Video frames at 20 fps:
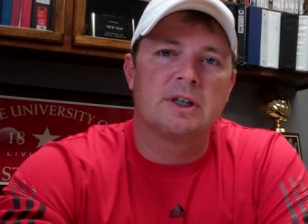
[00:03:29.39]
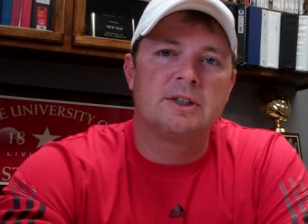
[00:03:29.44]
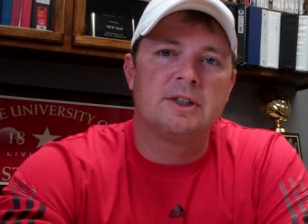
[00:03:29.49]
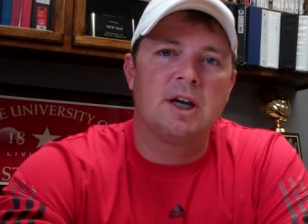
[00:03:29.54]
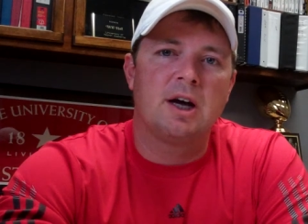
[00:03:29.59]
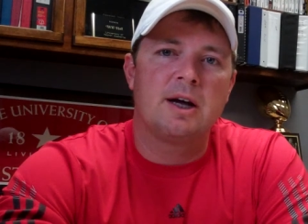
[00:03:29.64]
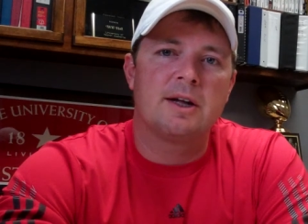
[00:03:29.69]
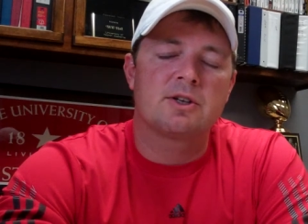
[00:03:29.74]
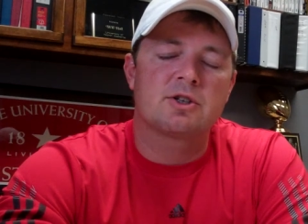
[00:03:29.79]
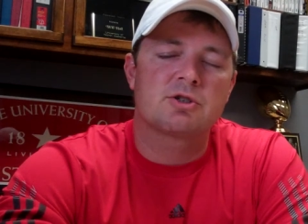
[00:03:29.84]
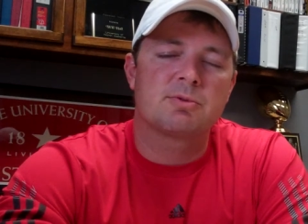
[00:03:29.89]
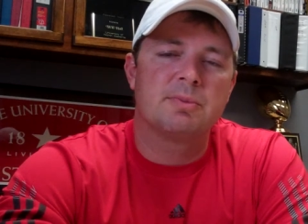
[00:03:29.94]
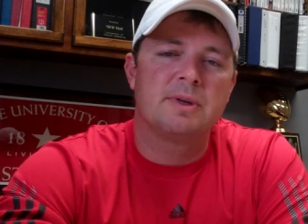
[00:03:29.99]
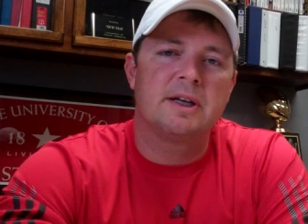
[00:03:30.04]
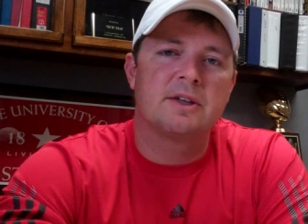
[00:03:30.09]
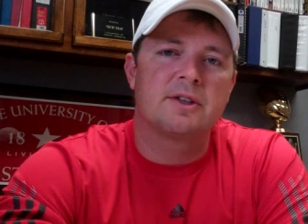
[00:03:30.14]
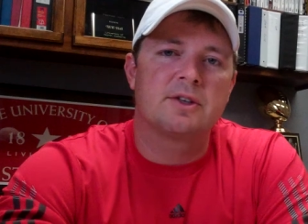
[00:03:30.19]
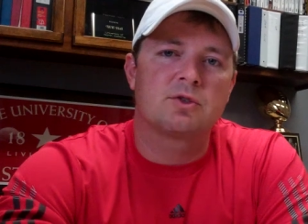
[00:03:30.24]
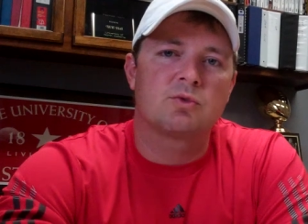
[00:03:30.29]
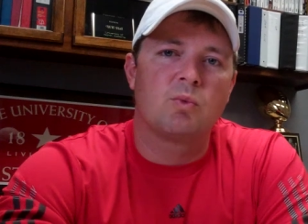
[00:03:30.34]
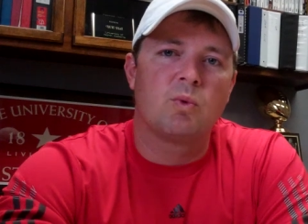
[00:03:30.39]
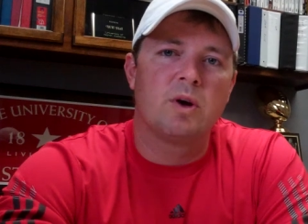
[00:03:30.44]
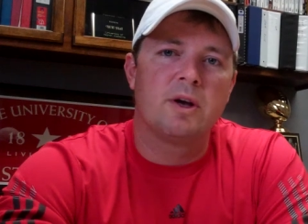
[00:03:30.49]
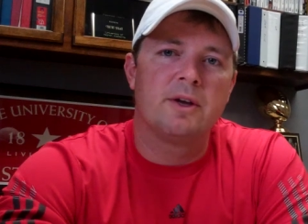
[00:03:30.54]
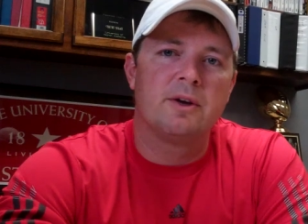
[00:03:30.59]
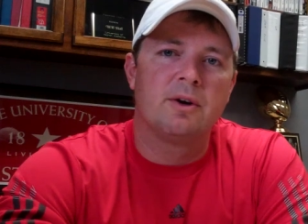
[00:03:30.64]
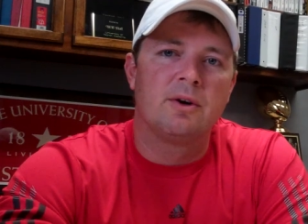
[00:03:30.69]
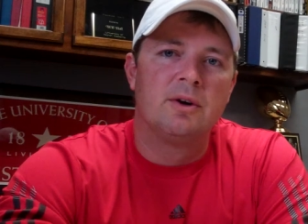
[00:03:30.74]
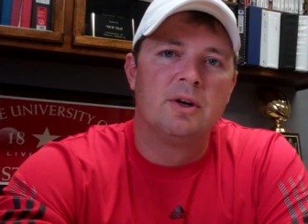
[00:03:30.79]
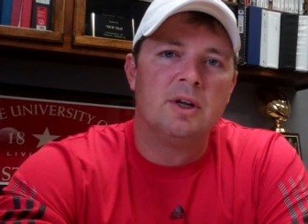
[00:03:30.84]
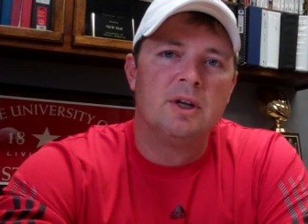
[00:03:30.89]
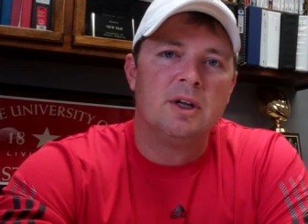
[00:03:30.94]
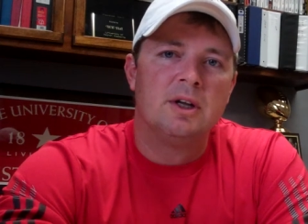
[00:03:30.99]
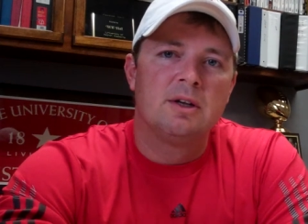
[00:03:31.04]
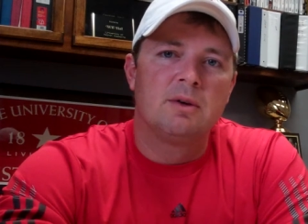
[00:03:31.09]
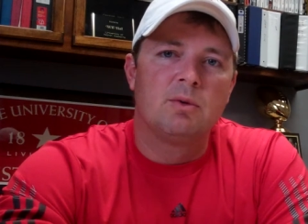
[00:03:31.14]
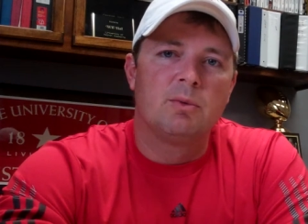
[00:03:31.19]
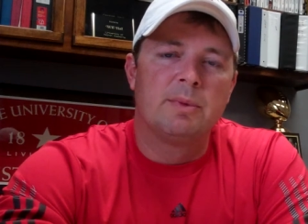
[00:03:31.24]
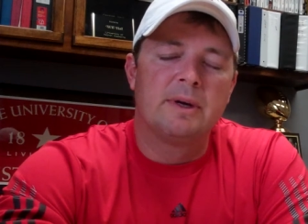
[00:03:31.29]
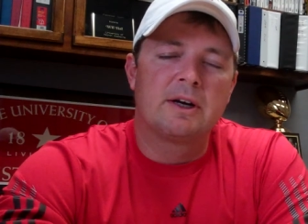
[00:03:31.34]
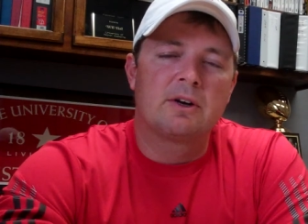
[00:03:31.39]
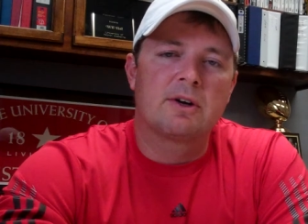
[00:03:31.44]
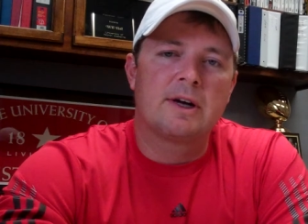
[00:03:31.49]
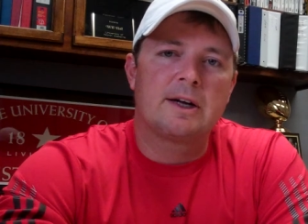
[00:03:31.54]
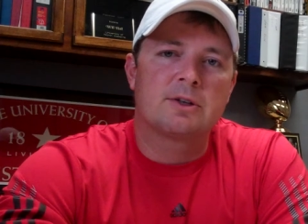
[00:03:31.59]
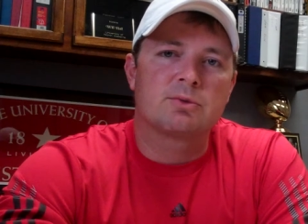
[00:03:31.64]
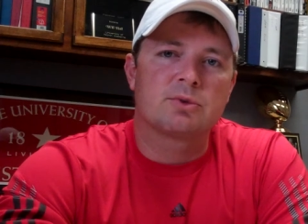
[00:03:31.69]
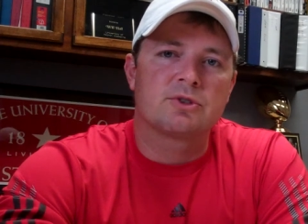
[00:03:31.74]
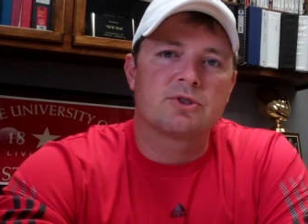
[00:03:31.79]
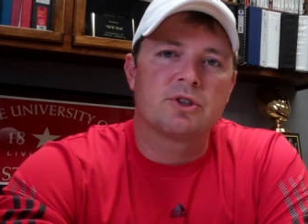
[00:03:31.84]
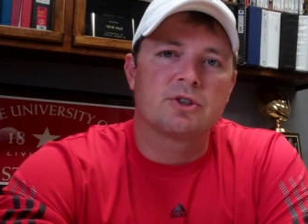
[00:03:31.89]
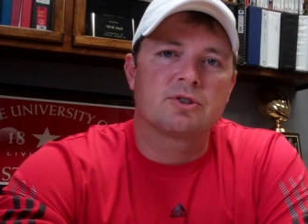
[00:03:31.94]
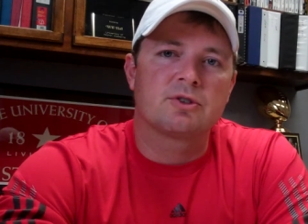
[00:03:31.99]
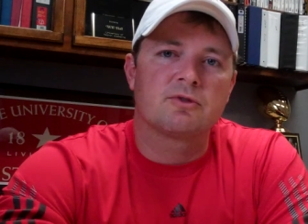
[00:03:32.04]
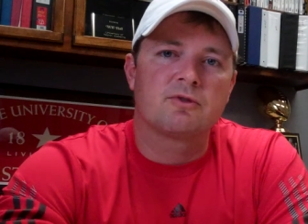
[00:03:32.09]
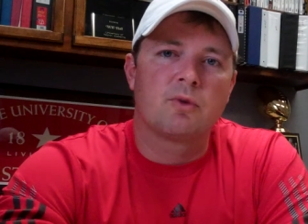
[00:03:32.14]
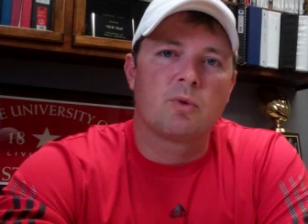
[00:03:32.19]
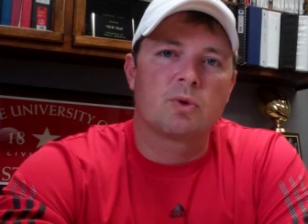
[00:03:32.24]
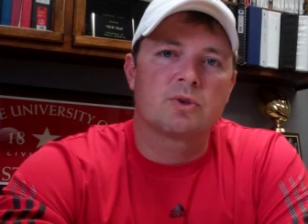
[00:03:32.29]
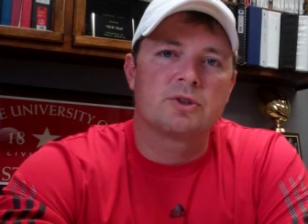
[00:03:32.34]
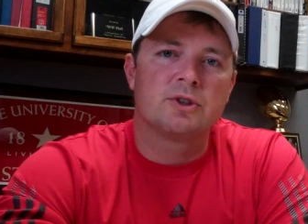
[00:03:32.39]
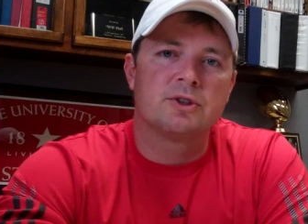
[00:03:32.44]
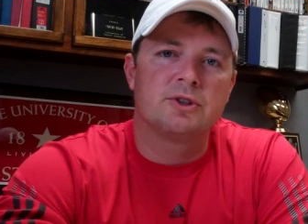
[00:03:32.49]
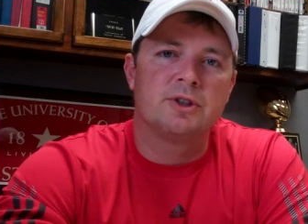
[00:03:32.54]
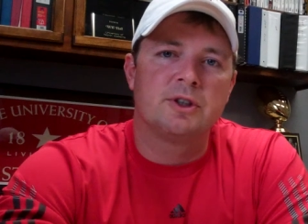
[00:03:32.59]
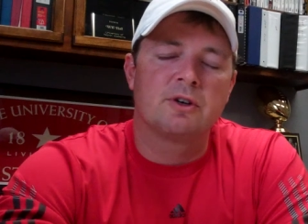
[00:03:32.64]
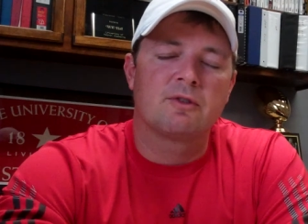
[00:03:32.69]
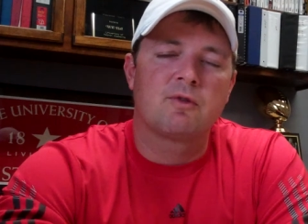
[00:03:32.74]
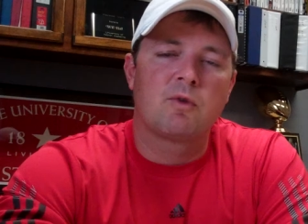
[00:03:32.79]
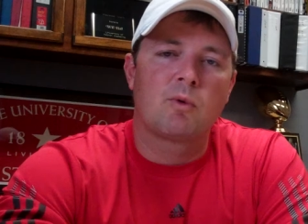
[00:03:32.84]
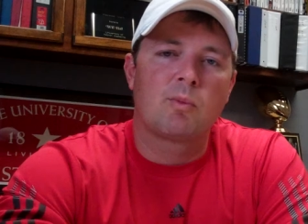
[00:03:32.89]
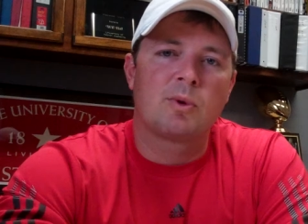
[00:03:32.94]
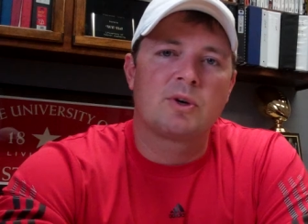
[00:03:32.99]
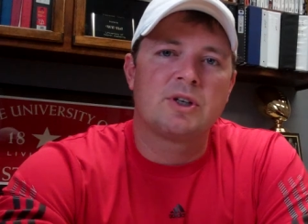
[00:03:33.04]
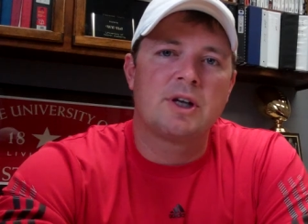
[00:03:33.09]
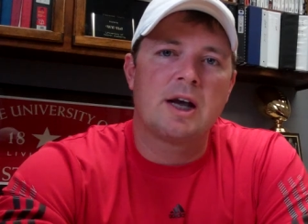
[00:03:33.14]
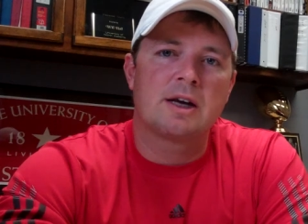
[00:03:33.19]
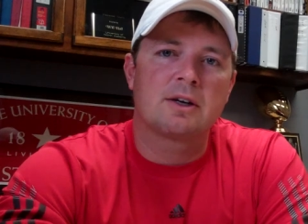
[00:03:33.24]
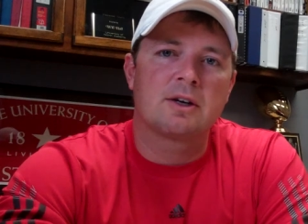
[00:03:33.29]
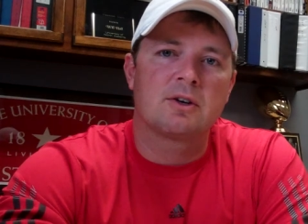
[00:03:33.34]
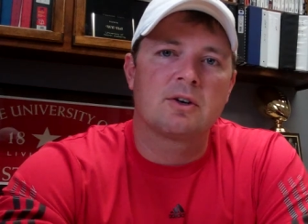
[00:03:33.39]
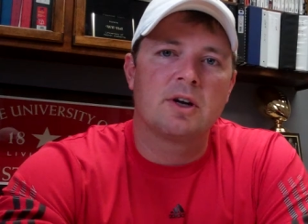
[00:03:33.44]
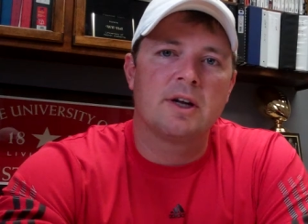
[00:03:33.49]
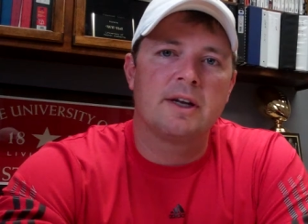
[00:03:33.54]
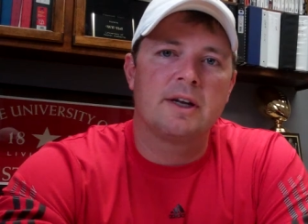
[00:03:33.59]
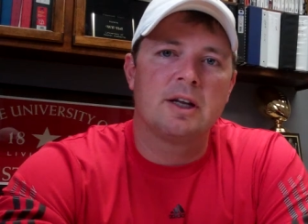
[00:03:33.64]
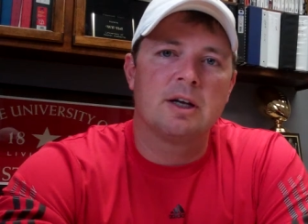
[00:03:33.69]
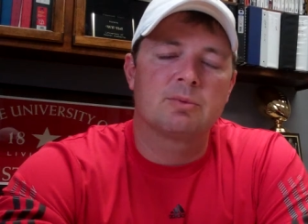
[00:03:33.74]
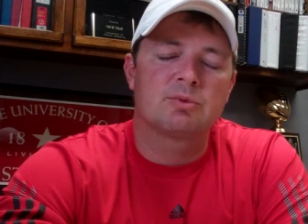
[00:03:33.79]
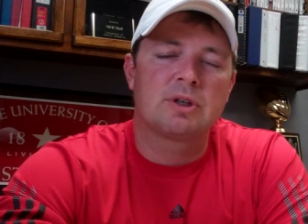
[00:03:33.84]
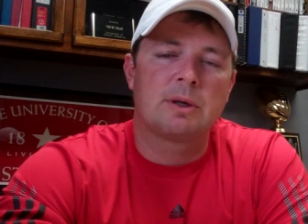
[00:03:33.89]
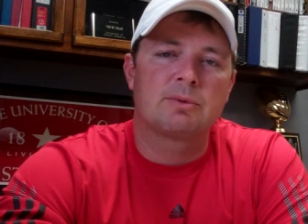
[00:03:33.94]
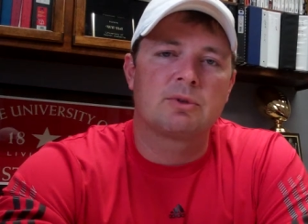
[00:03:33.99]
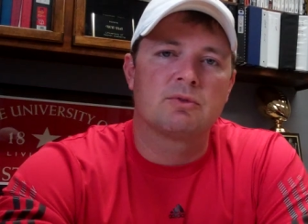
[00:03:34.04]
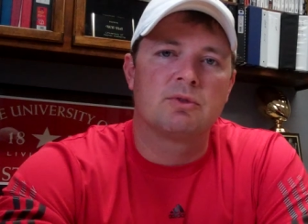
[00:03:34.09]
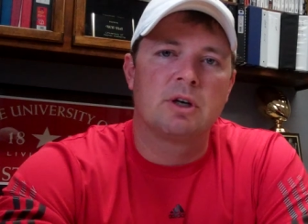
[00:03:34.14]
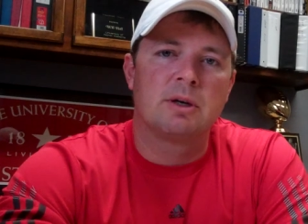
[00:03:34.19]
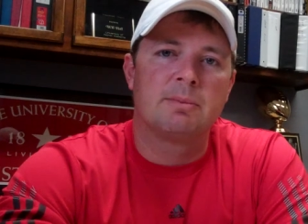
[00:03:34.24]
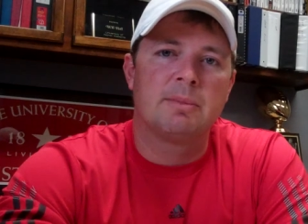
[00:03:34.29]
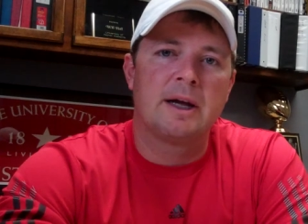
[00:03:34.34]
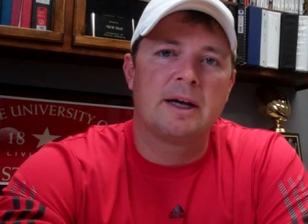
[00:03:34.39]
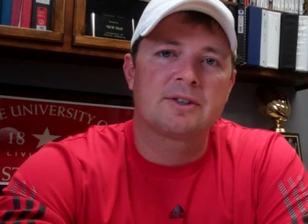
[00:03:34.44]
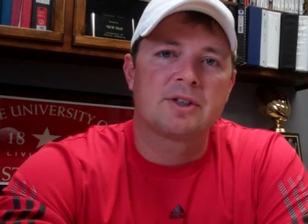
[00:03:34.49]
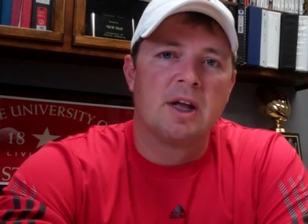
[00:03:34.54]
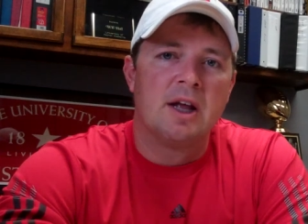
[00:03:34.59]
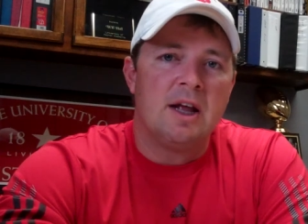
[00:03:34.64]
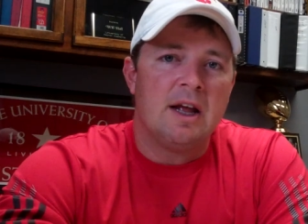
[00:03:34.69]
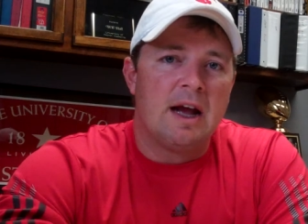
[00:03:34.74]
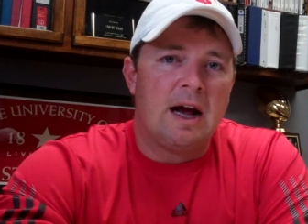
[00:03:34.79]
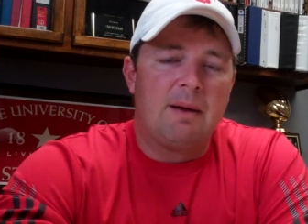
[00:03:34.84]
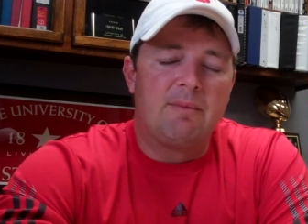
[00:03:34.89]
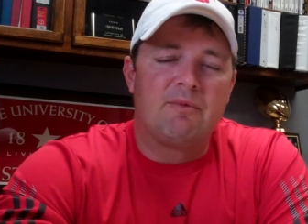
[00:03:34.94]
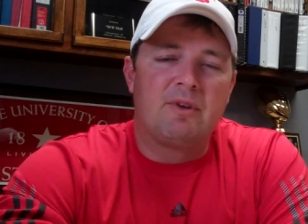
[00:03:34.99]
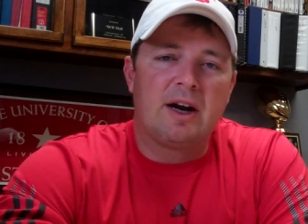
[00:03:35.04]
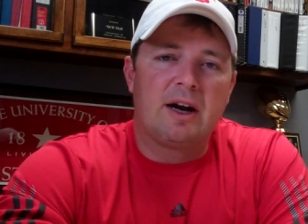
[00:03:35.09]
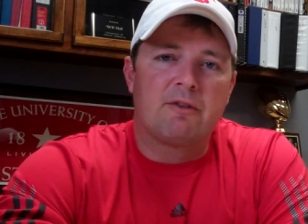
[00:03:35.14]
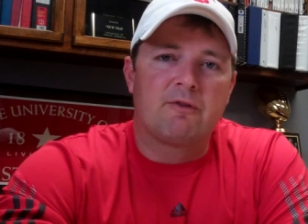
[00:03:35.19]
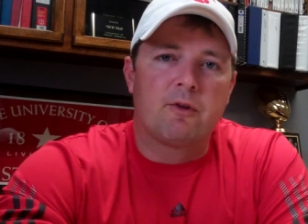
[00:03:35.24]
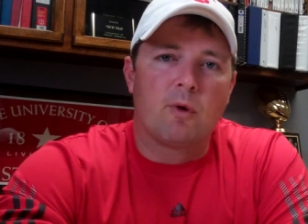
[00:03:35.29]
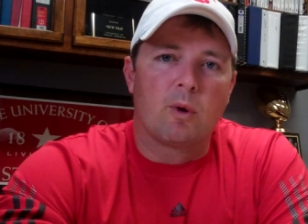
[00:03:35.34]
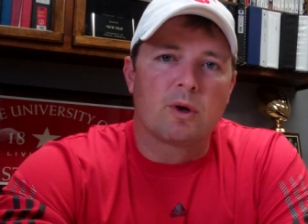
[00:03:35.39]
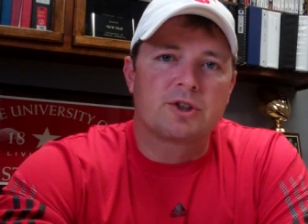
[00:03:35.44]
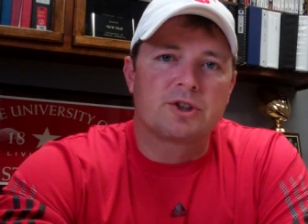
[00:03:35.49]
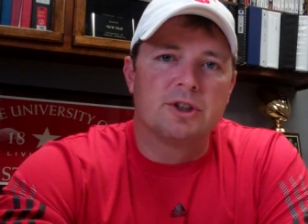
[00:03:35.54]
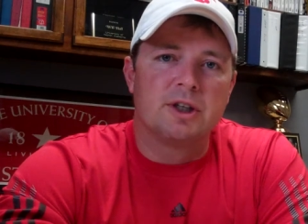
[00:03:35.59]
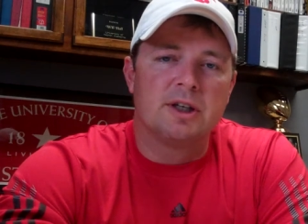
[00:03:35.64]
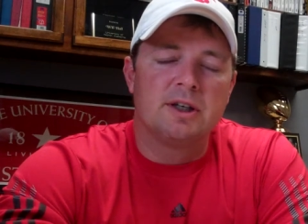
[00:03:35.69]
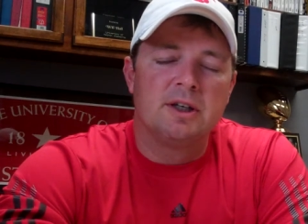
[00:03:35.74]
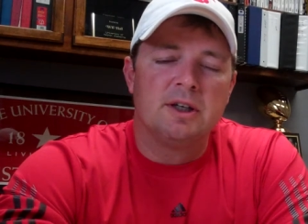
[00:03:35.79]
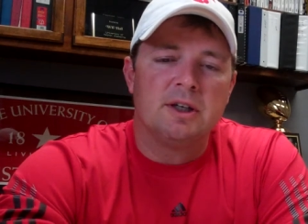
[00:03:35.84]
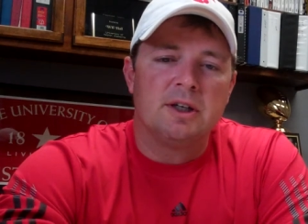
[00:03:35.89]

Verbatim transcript: And Don Smith as well will be a graduate assistant for us this year. Former Tiger great and helps out the running backs. I'm very fortunate.